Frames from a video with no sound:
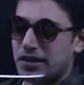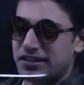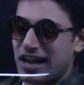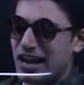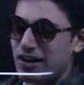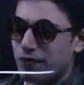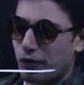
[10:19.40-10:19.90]

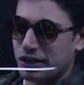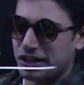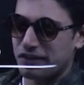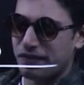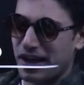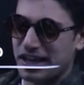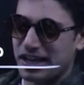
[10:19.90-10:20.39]
Tan
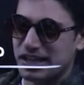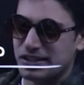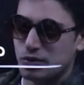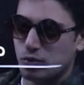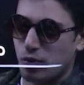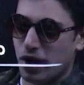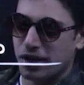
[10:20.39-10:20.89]
45
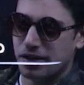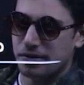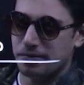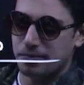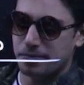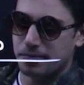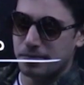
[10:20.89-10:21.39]
is 1.
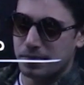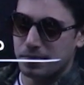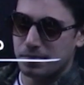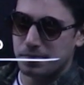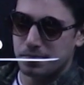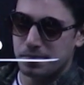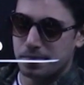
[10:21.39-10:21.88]

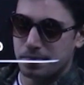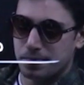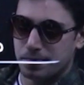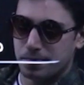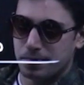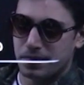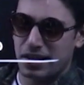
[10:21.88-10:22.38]

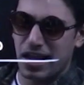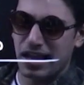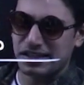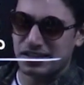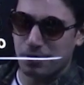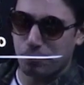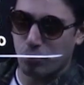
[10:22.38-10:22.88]

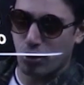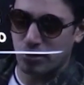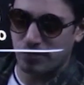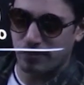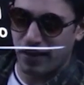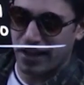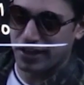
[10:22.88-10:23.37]
X
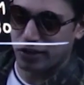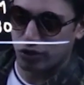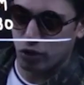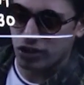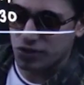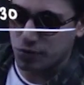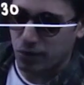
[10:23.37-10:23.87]
upon y.
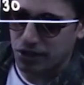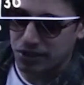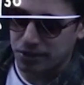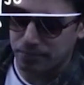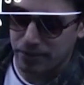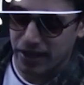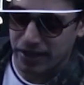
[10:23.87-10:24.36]
Cross
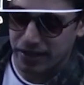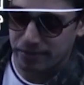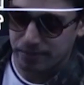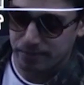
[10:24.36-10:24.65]
multiply.